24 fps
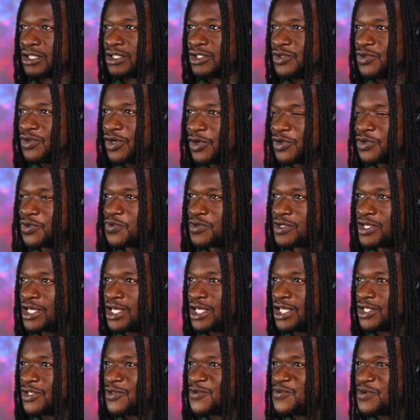you know you it,
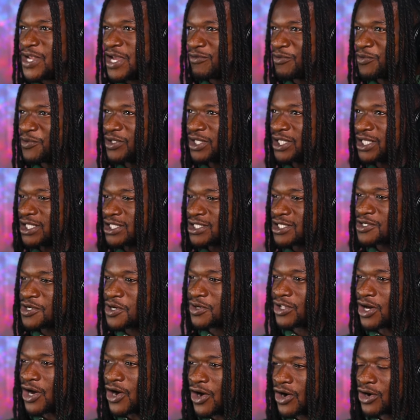you never really get to know
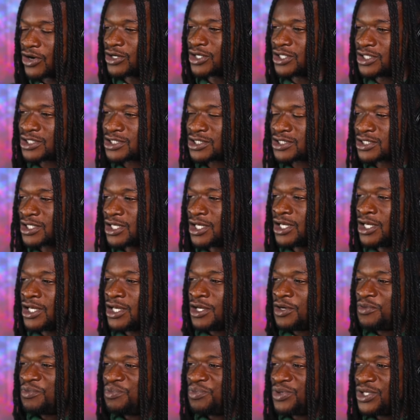the artist
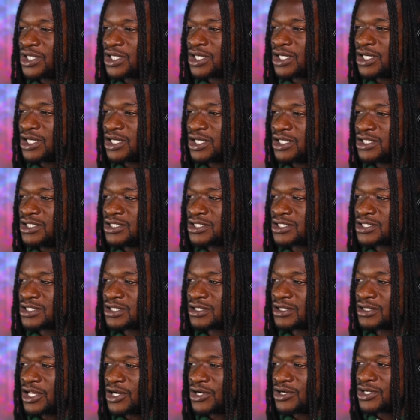because
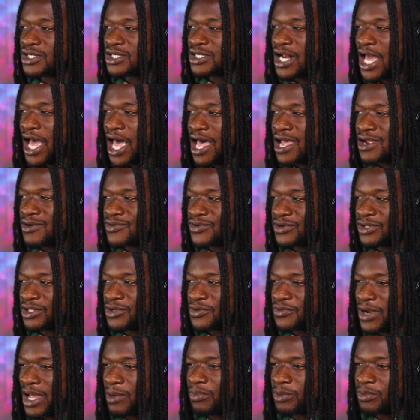they're not really
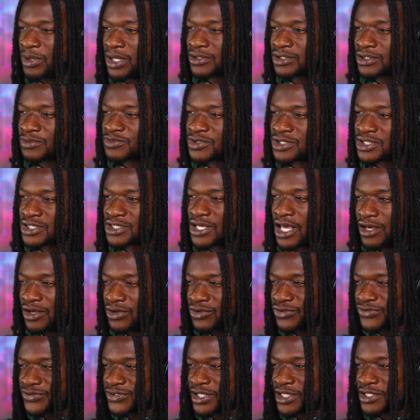rapping about
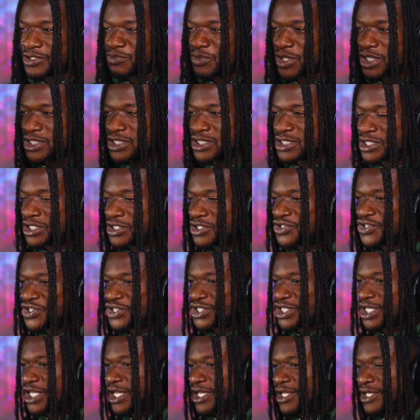themselves as much as they're
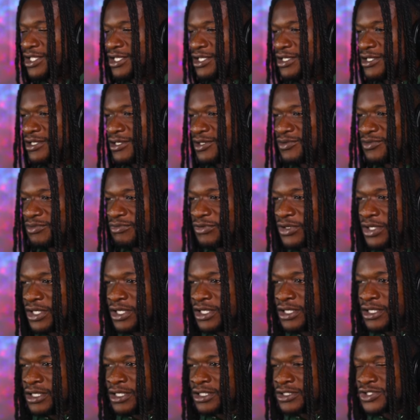just kind of
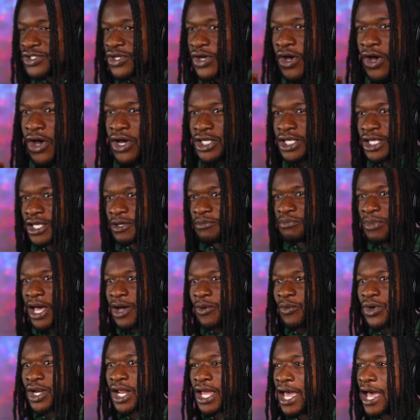talking
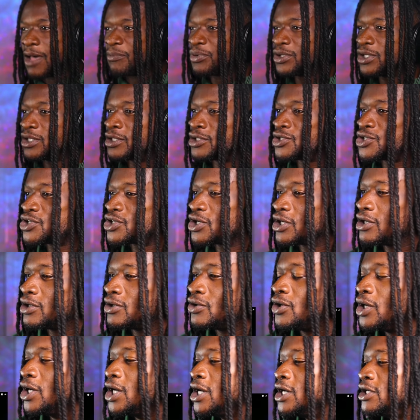about what happened in a
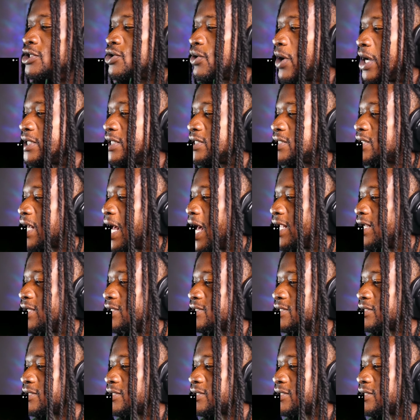show. So I decided